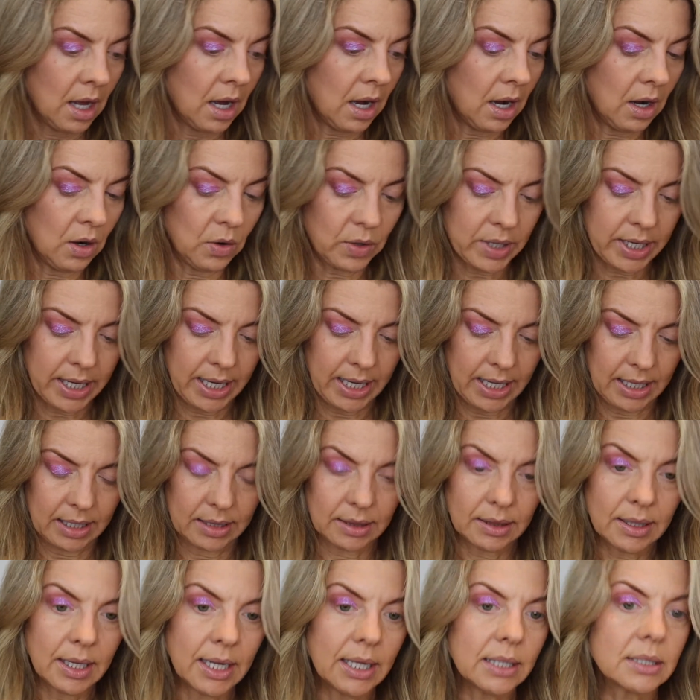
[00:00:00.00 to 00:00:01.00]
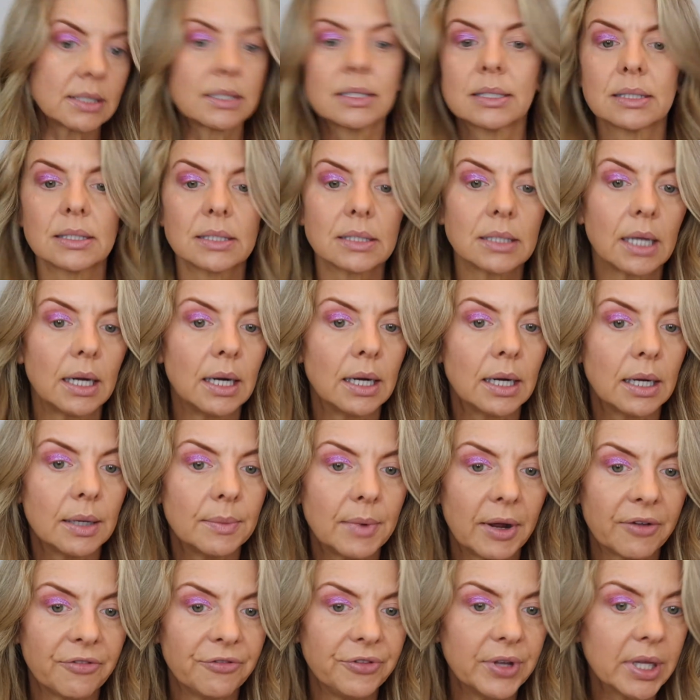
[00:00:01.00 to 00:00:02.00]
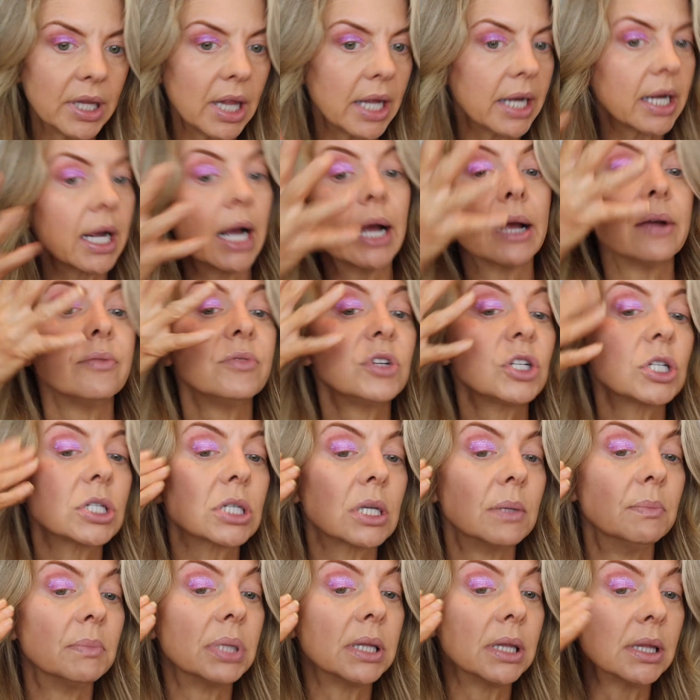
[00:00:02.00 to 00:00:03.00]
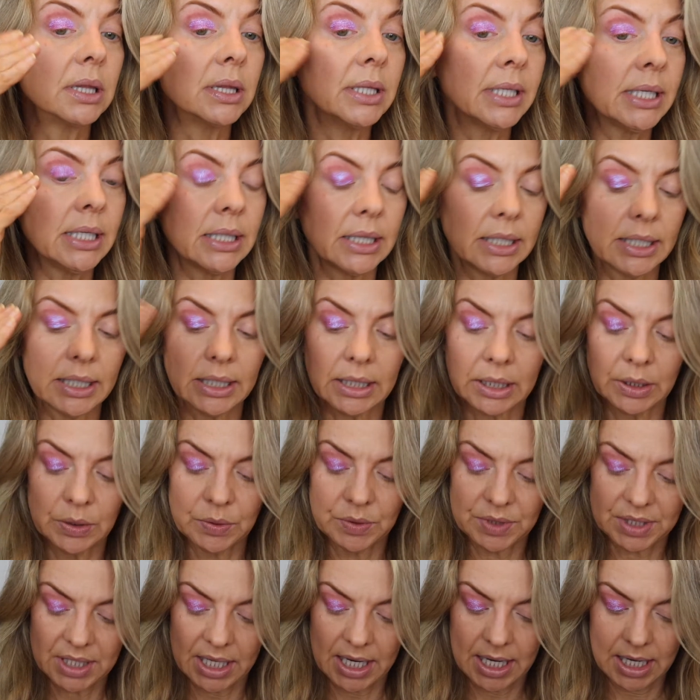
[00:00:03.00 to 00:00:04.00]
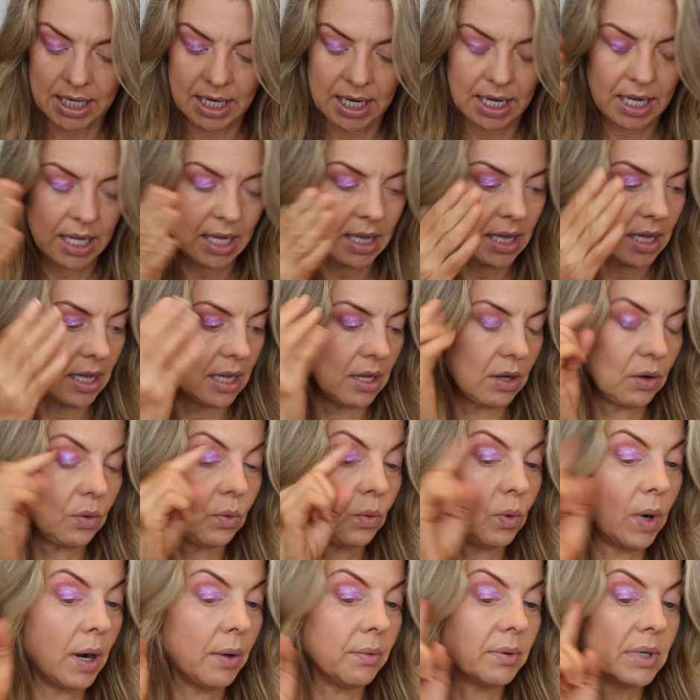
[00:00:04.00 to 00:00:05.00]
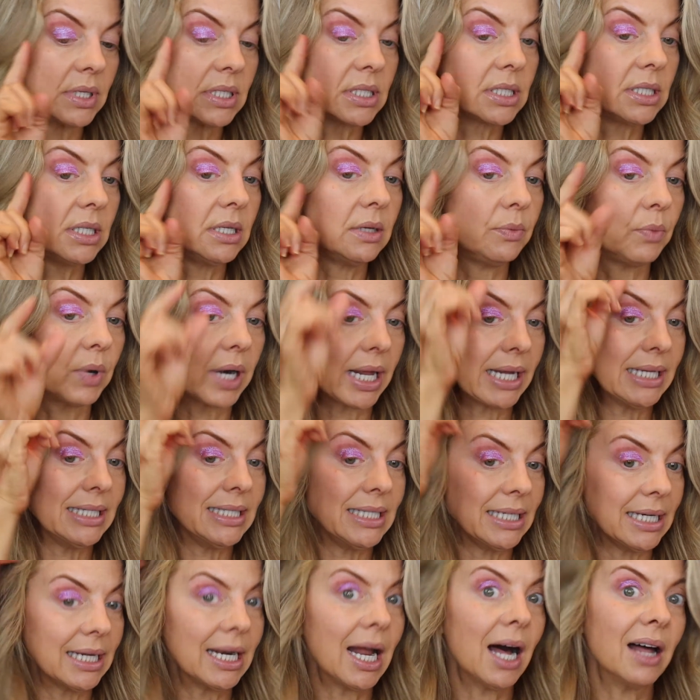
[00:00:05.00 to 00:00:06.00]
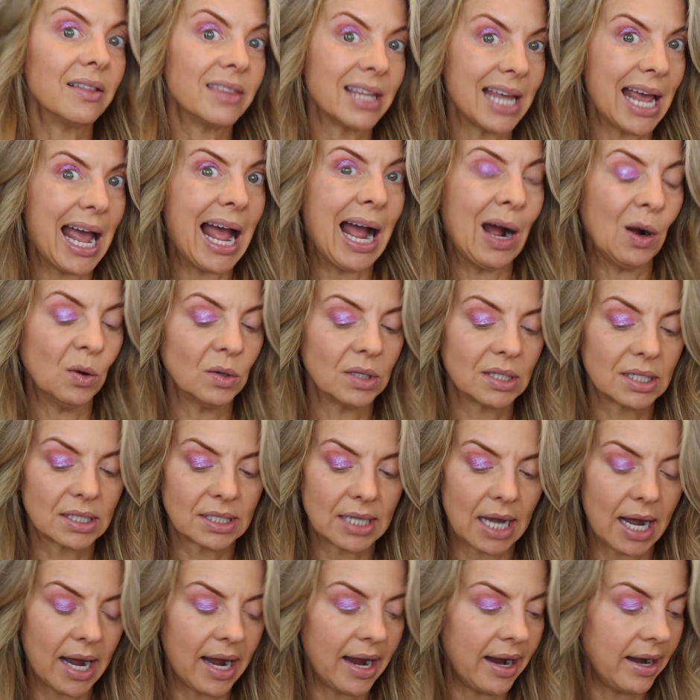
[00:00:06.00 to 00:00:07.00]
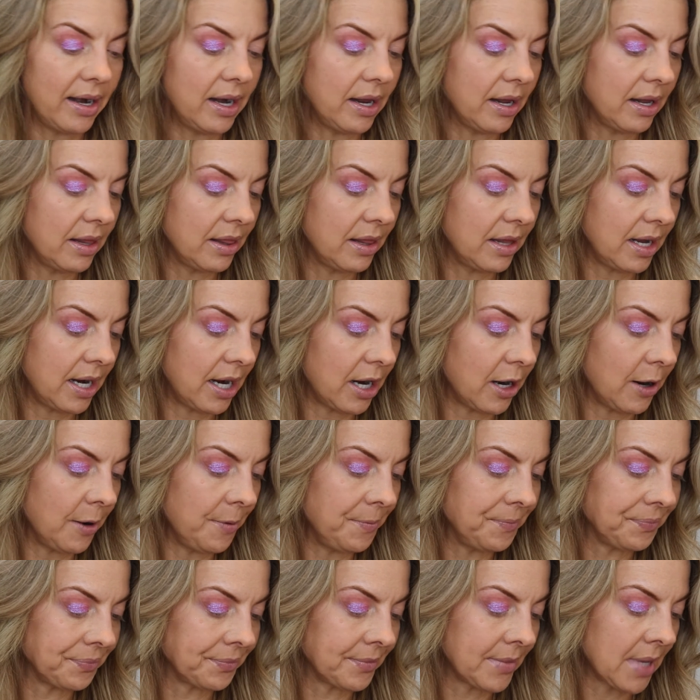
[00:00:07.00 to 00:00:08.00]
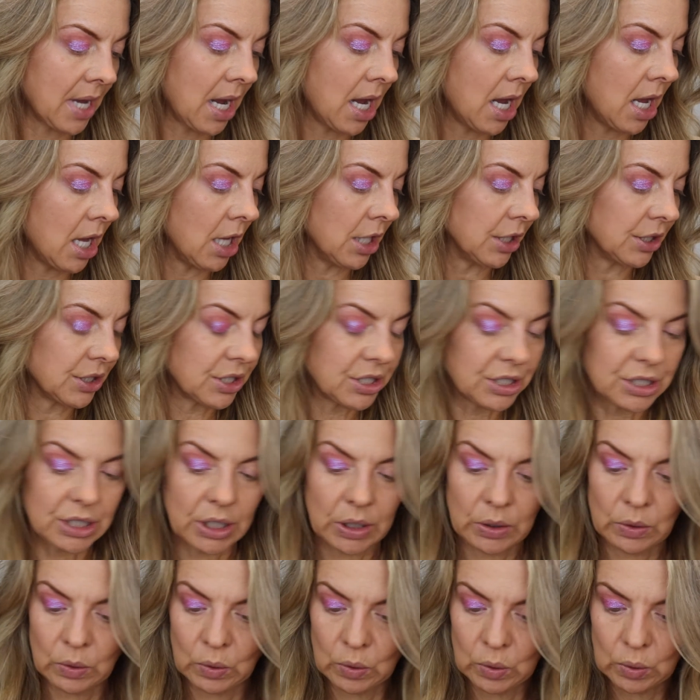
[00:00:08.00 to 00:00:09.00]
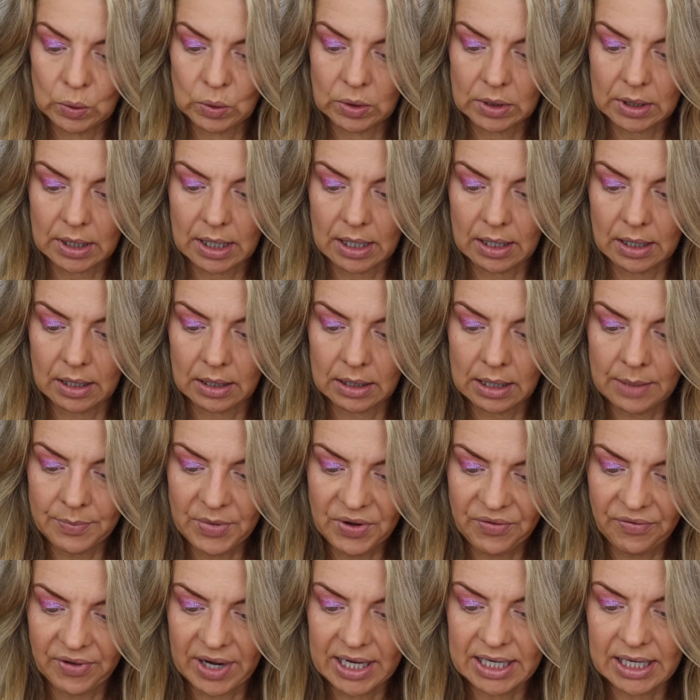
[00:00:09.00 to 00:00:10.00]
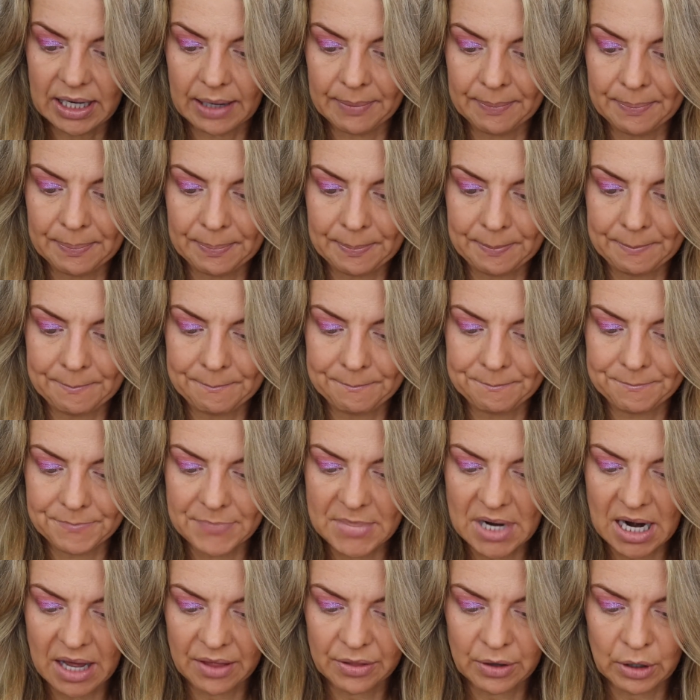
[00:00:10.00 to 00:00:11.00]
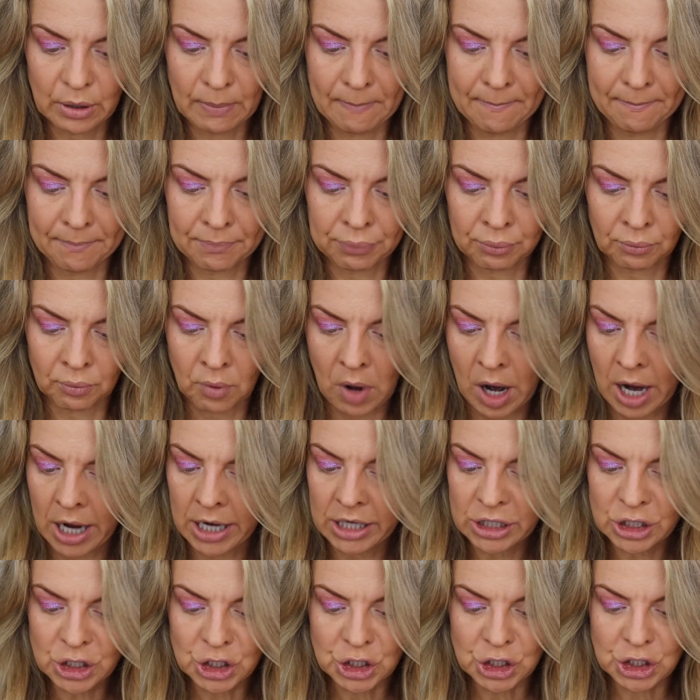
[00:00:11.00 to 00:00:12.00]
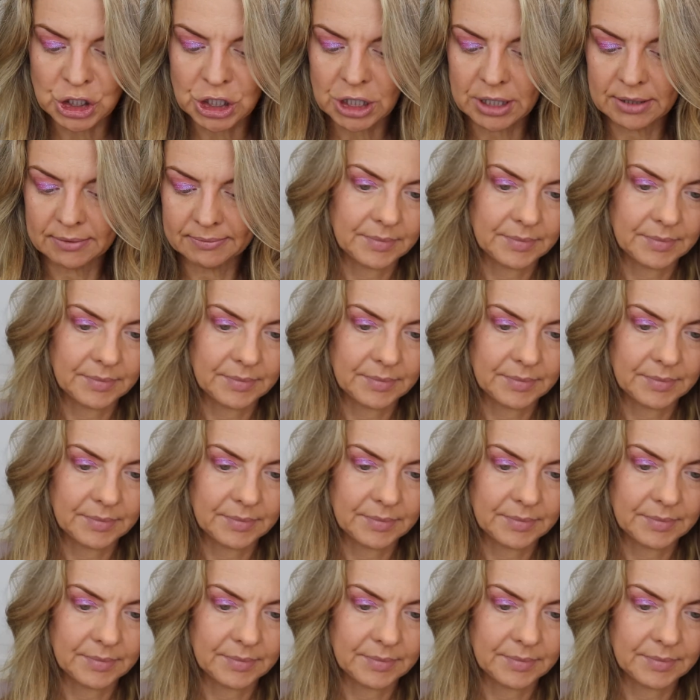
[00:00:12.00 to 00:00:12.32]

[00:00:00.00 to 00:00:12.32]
Okay, let's, I feel like I am just completely losing what I did on the outside there. So let me find another brush.